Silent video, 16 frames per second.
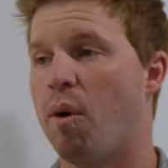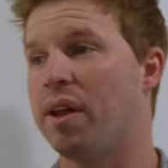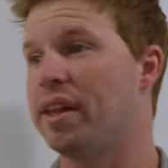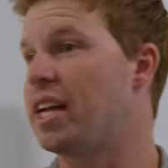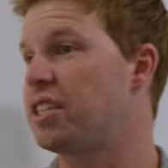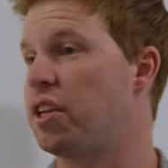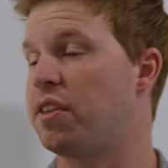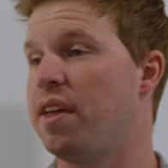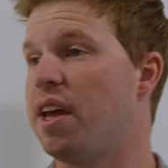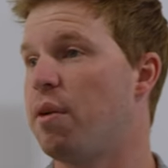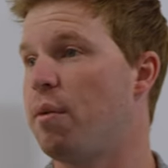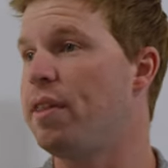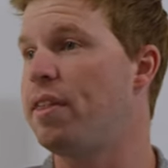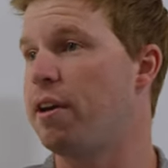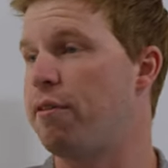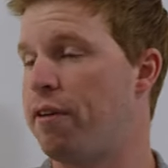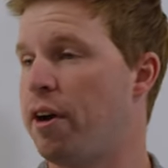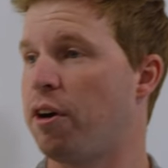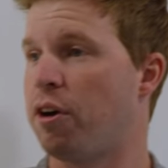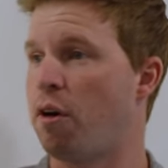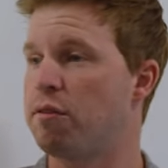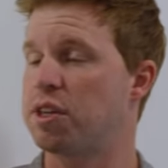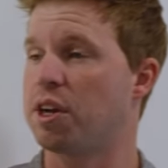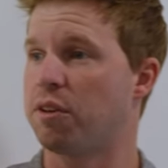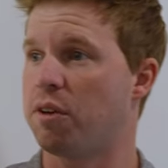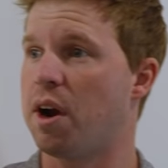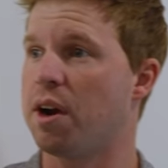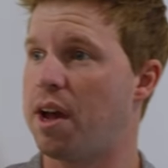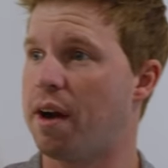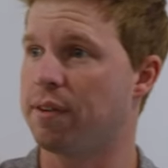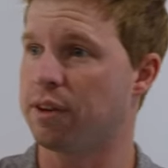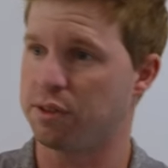Well, and that's the thing. We think Fairgrove's going to
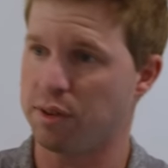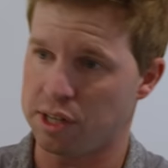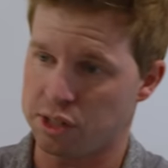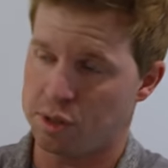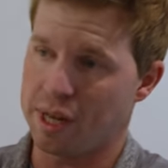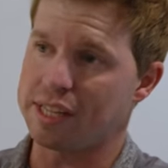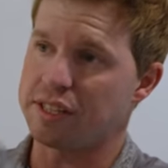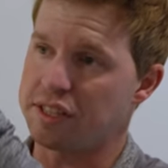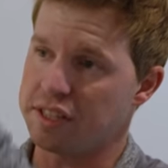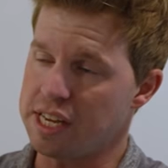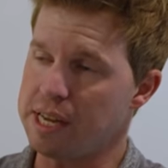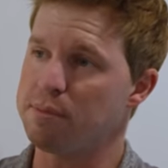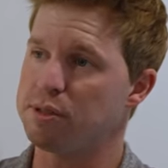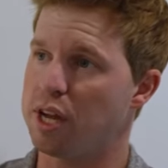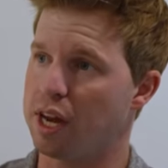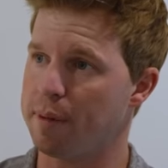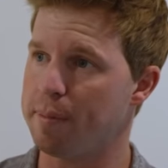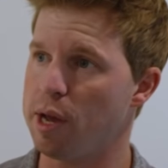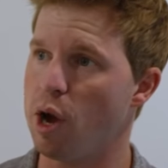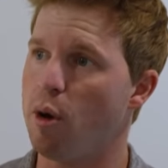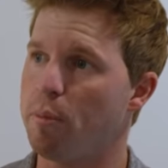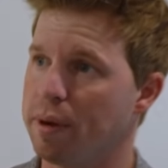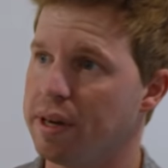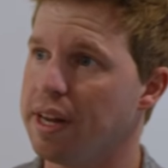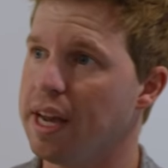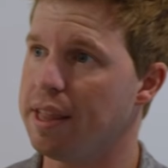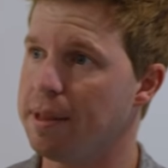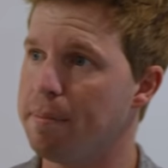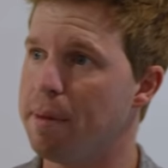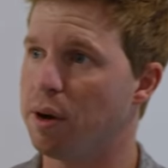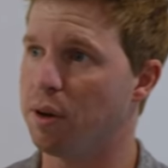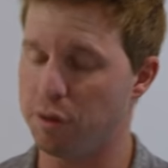run cover three, so that seam's going to be open in
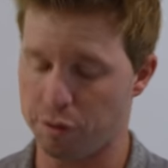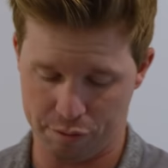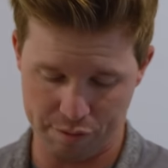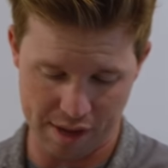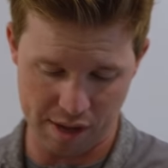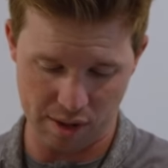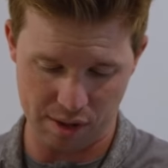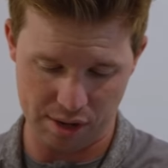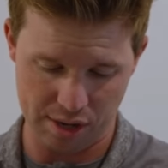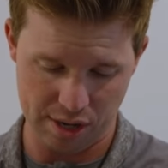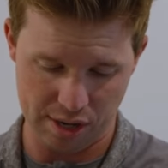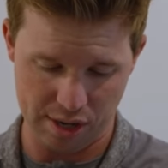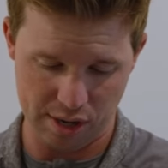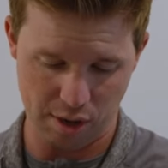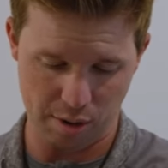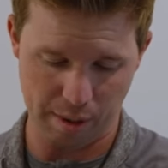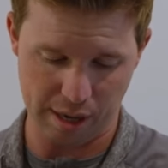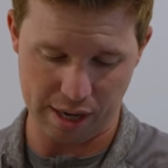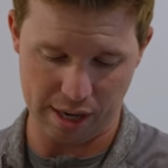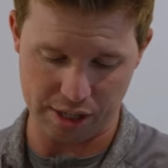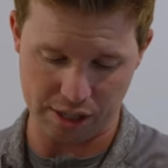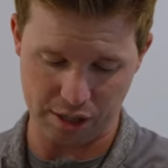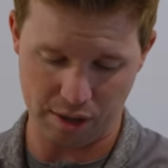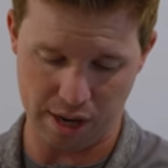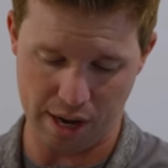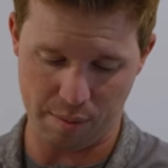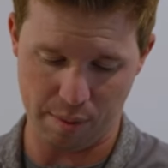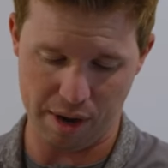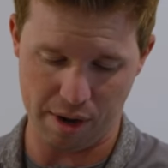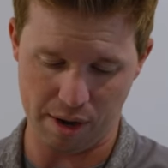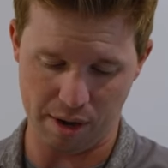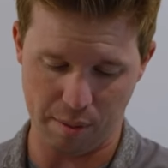the middle of the field. Oh my gosh, okay,
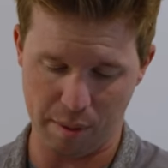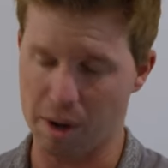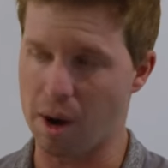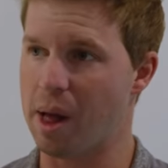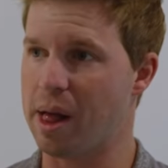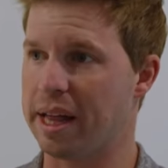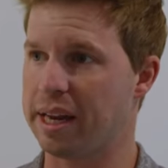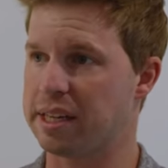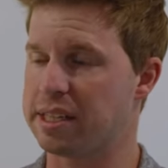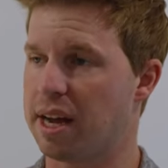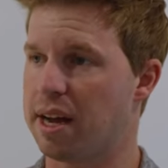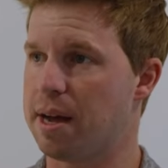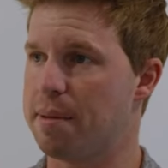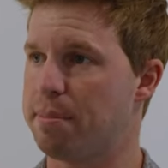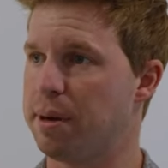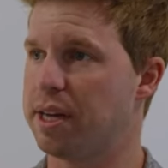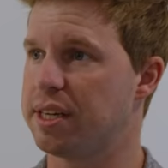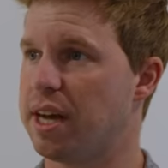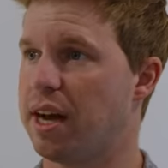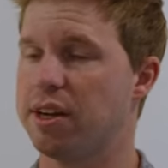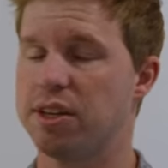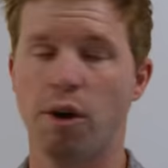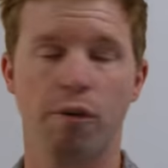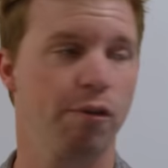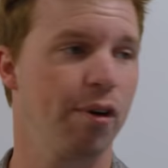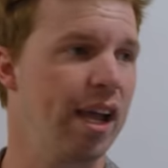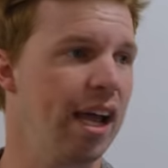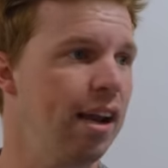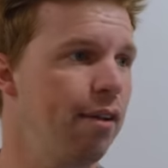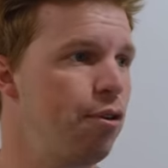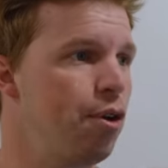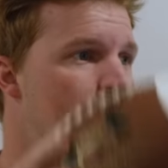we're all out of time, but don't
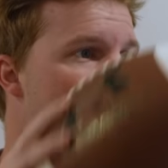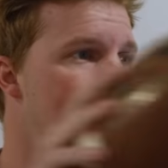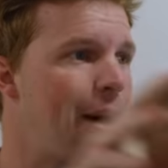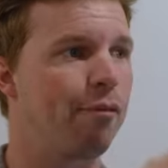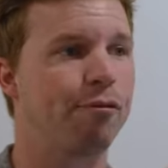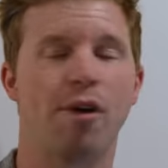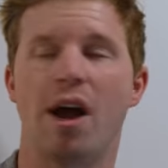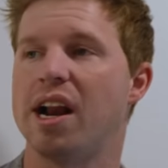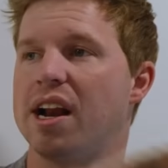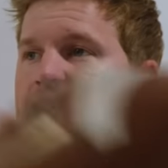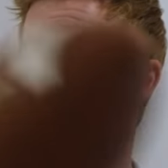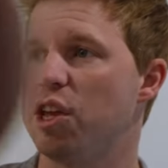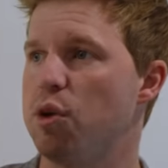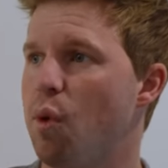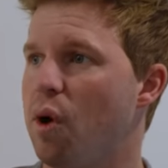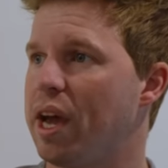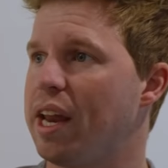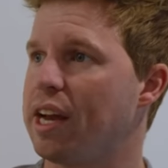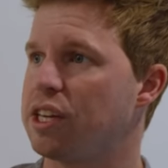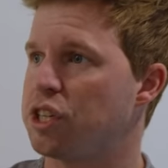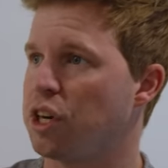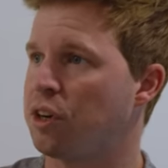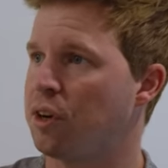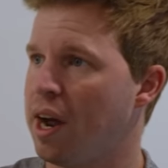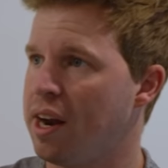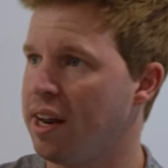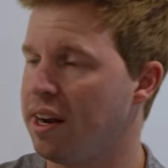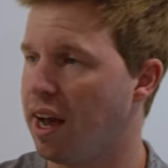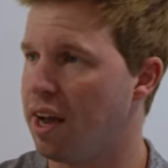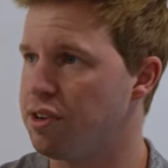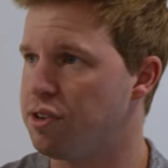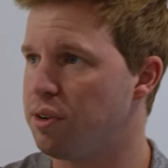forget, if you come out Friday night, you will get extra
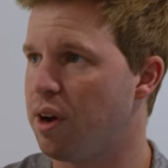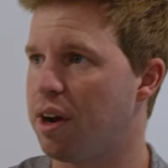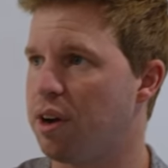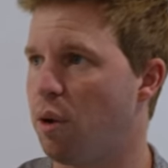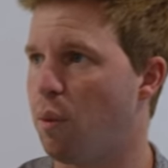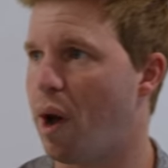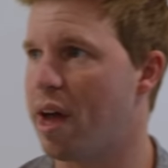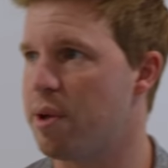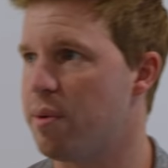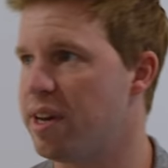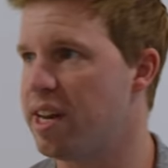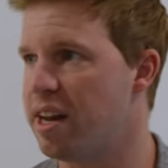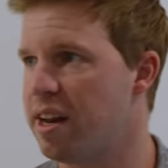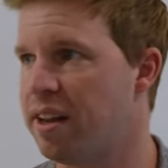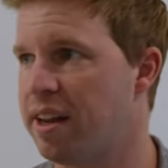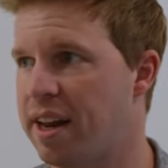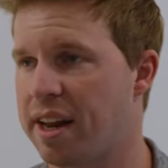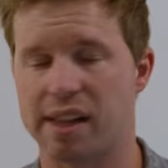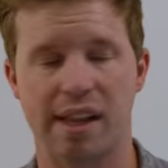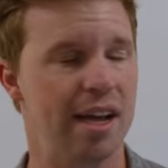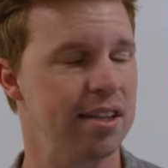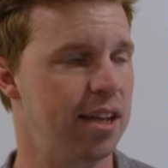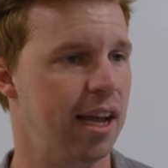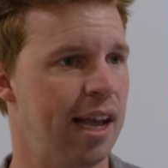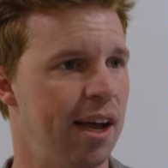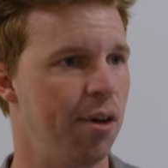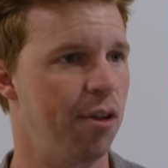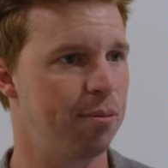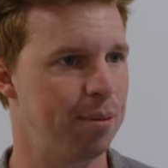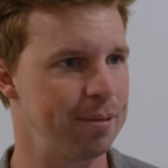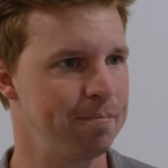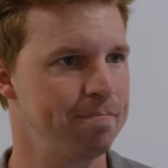credit. I do not know why you would need it in a class like
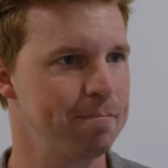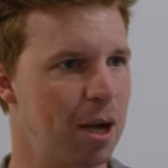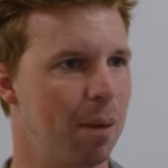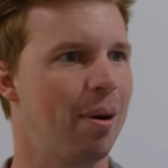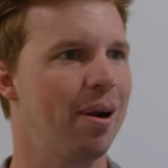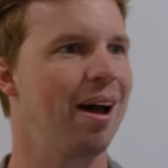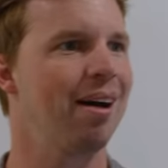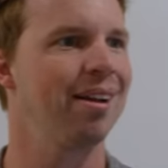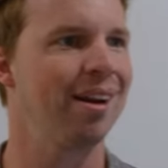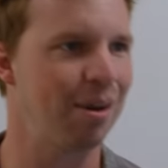health, but come on out